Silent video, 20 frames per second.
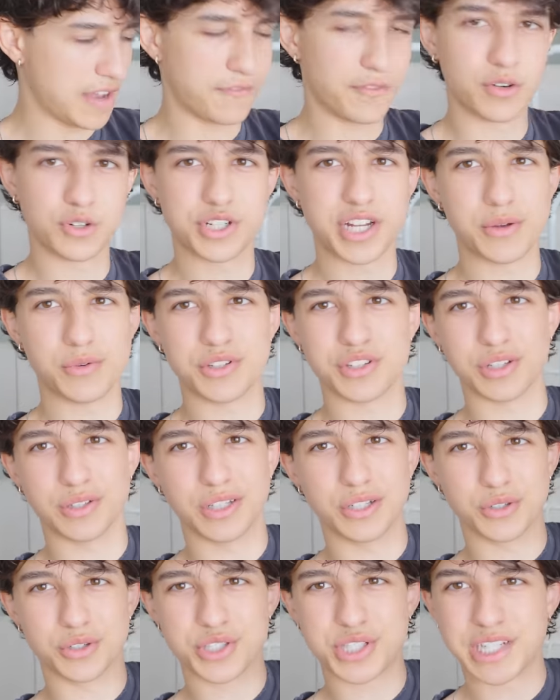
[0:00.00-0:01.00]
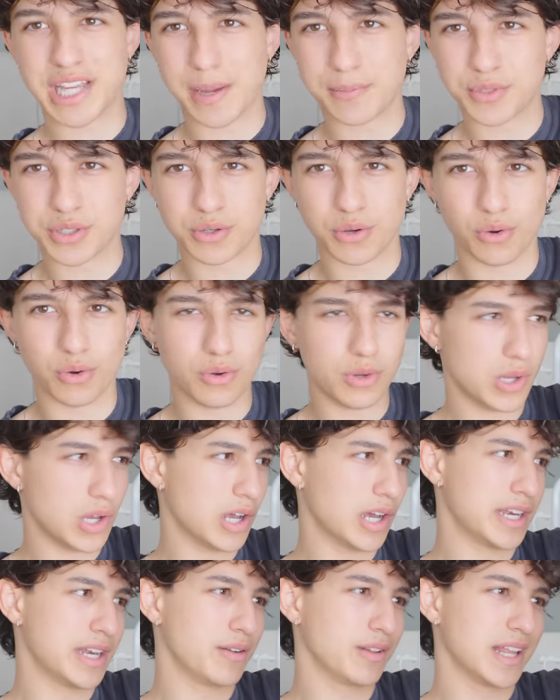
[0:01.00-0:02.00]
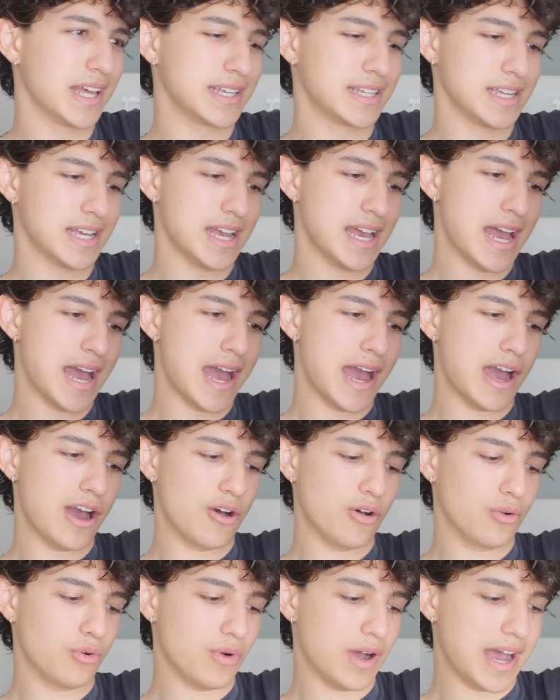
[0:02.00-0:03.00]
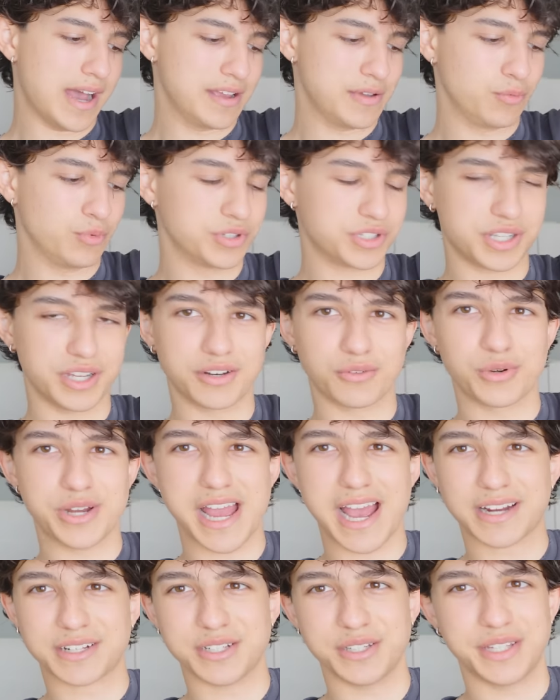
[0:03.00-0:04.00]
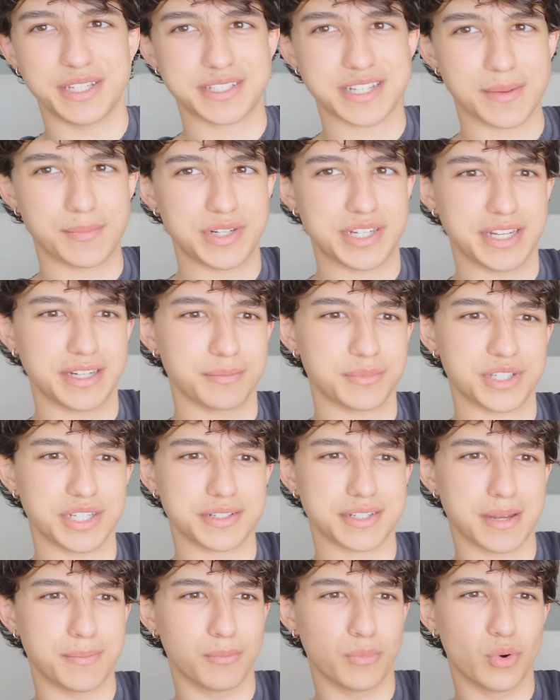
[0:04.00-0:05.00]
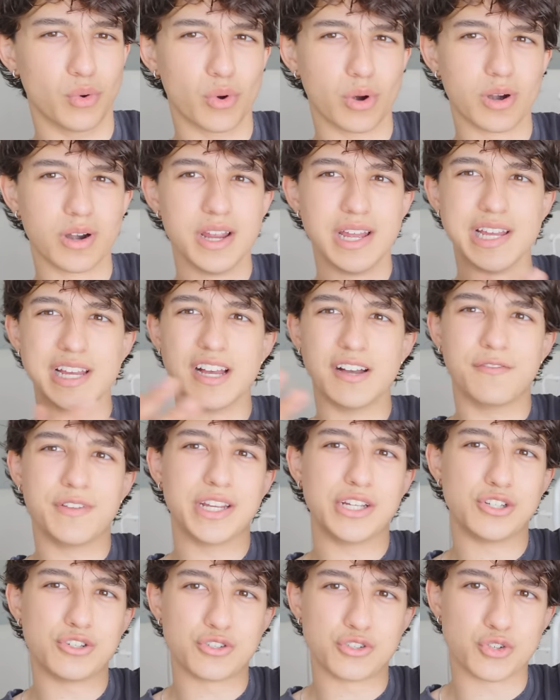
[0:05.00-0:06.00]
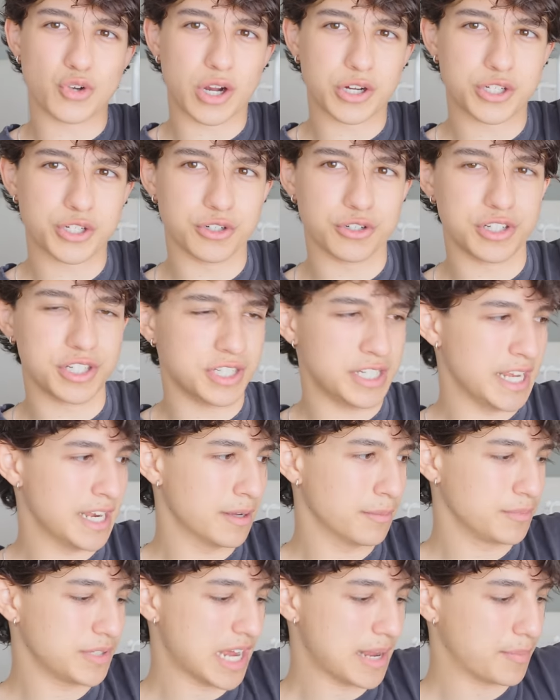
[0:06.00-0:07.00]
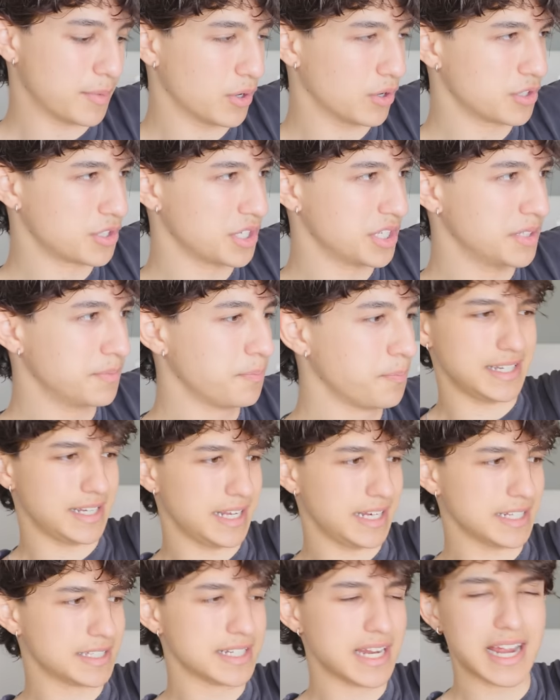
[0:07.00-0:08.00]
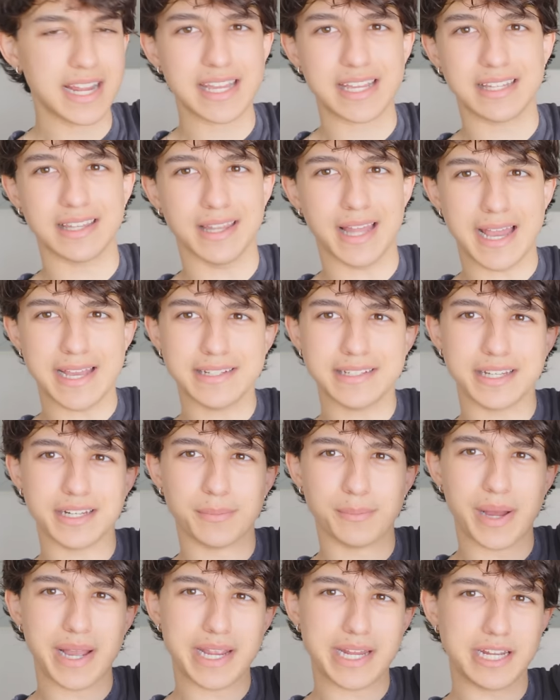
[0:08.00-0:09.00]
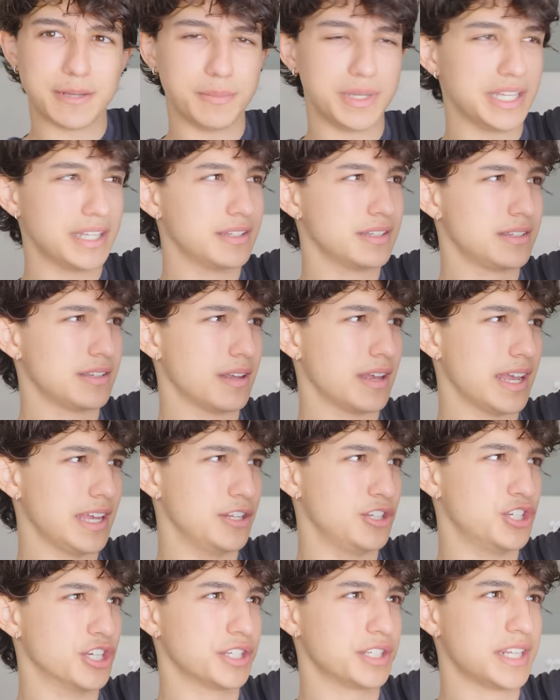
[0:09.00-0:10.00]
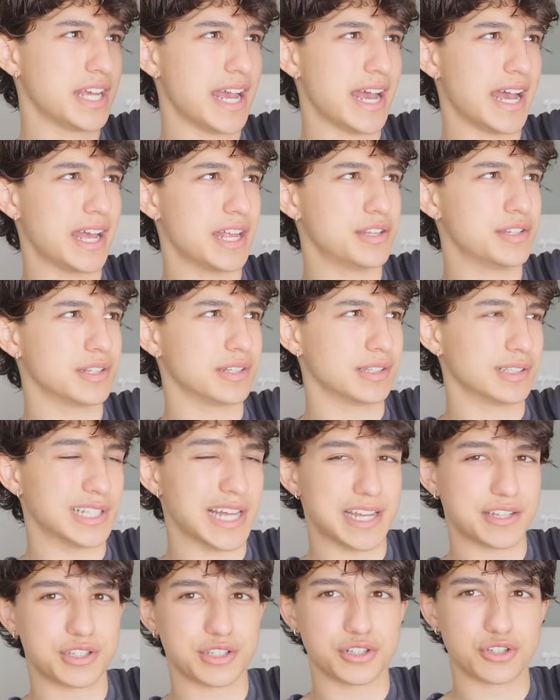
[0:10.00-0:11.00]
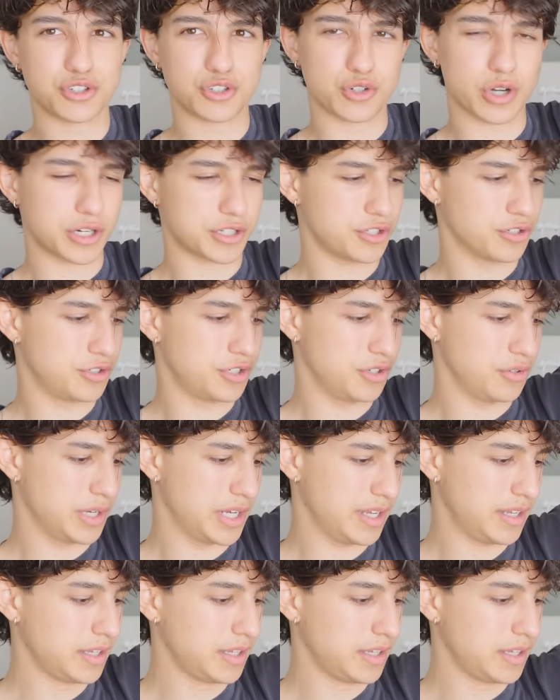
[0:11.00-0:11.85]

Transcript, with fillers: At first I was a little skeptical on like how I was gonna react to this type of denim since I'm more of a structured denim type of person. And it's not a light denim by any means, it just has less structure to it.